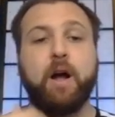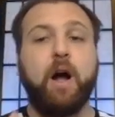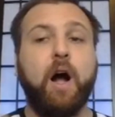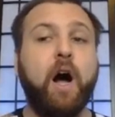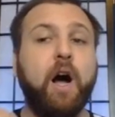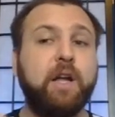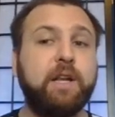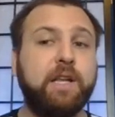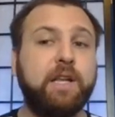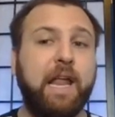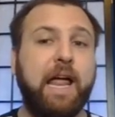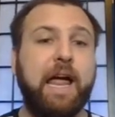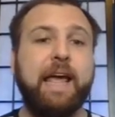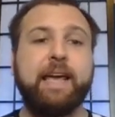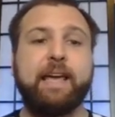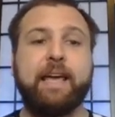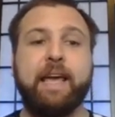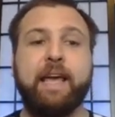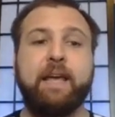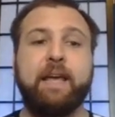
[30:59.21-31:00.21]

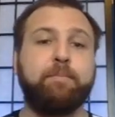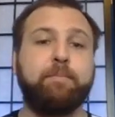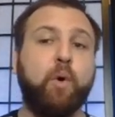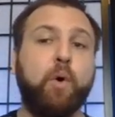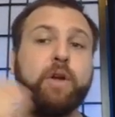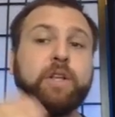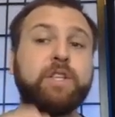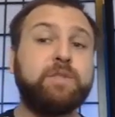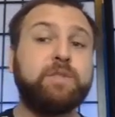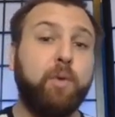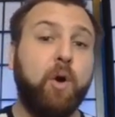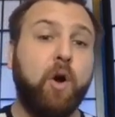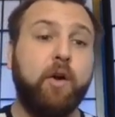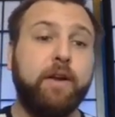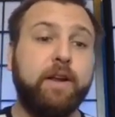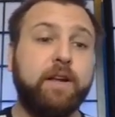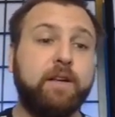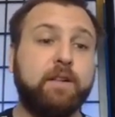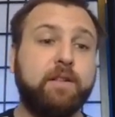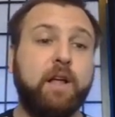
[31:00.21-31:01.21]
Unlike a point
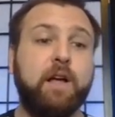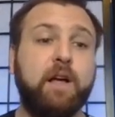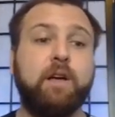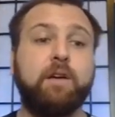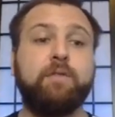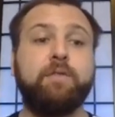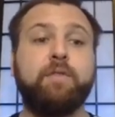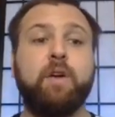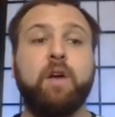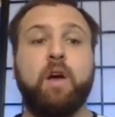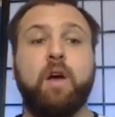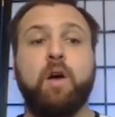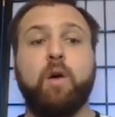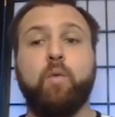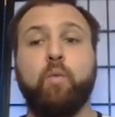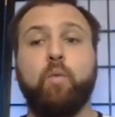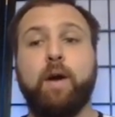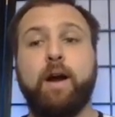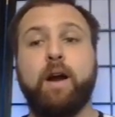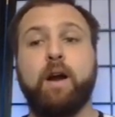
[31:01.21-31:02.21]
sparring glove
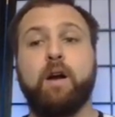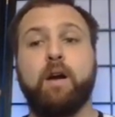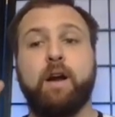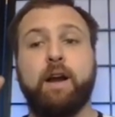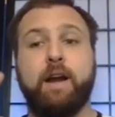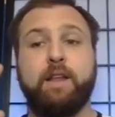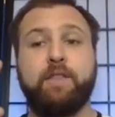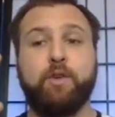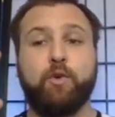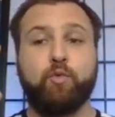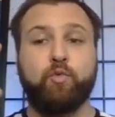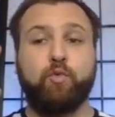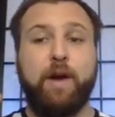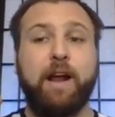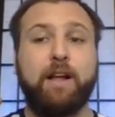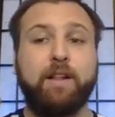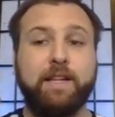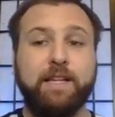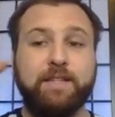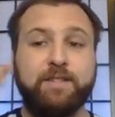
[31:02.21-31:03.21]
where the
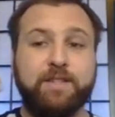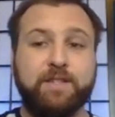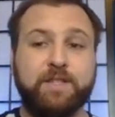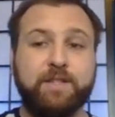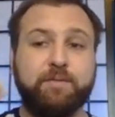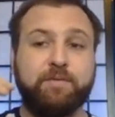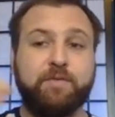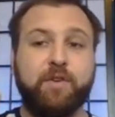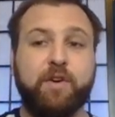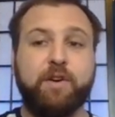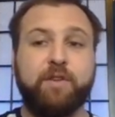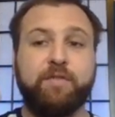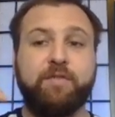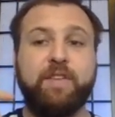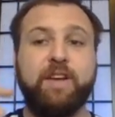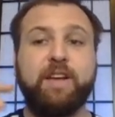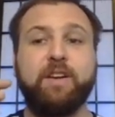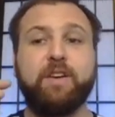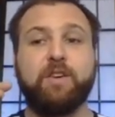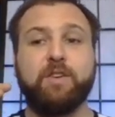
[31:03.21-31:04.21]
railing system for your
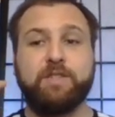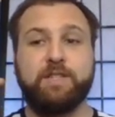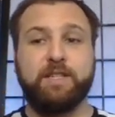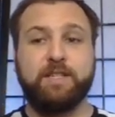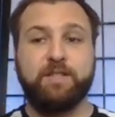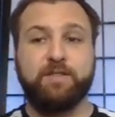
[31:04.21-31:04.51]
fingers is